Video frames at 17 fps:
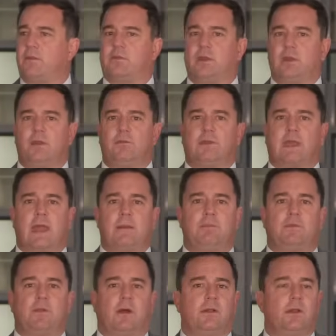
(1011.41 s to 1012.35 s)
City of
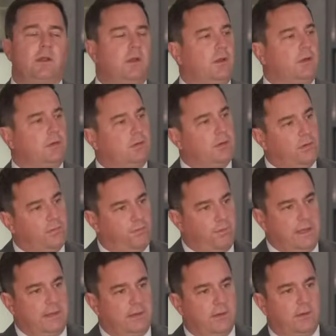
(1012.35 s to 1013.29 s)
Cape Town to
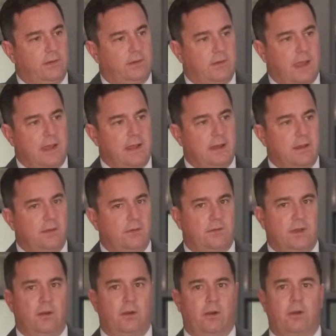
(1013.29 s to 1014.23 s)
defeat Day
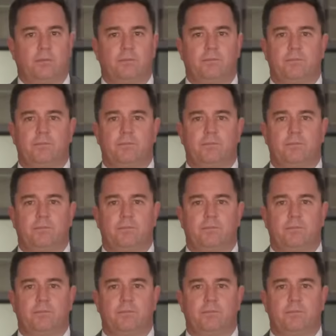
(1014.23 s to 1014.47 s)
Zero.